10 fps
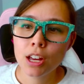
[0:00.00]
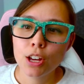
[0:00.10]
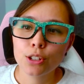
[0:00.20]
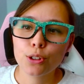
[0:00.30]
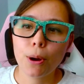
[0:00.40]

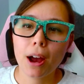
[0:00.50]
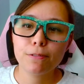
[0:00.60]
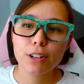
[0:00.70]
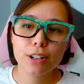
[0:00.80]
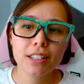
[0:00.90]
So I
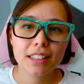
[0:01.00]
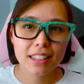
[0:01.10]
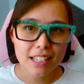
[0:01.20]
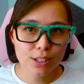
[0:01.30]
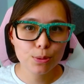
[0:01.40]
figured
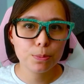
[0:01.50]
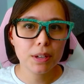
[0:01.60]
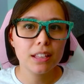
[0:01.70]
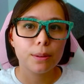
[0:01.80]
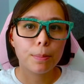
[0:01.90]
this would
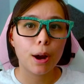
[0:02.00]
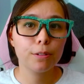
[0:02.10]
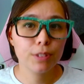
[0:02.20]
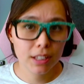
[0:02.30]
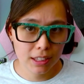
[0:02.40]
be the
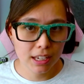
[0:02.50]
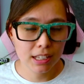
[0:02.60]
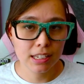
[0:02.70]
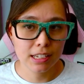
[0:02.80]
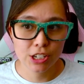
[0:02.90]
perfect
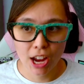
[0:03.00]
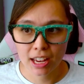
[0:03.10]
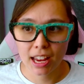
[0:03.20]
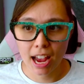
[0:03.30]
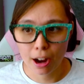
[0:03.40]
thing to
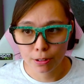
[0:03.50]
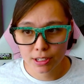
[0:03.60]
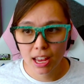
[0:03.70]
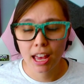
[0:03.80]
check out.